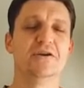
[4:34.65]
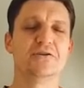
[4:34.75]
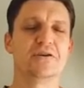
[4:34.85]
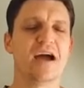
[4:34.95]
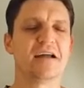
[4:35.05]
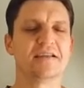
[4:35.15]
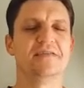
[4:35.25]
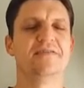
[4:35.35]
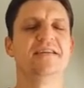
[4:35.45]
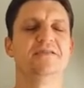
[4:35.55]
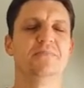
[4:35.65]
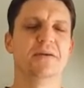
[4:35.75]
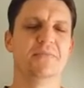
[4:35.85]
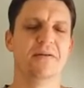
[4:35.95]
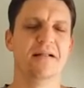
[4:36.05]
to God and reach
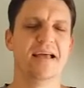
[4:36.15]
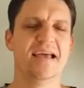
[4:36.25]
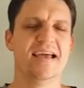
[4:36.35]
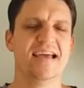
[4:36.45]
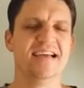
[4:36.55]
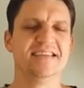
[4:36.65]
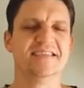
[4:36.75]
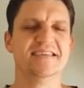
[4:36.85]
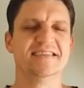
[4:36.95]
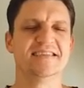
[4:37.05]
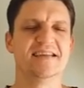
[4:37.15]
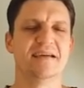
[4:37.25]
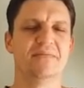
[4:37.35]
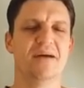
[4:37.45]
people. In Jesus' name,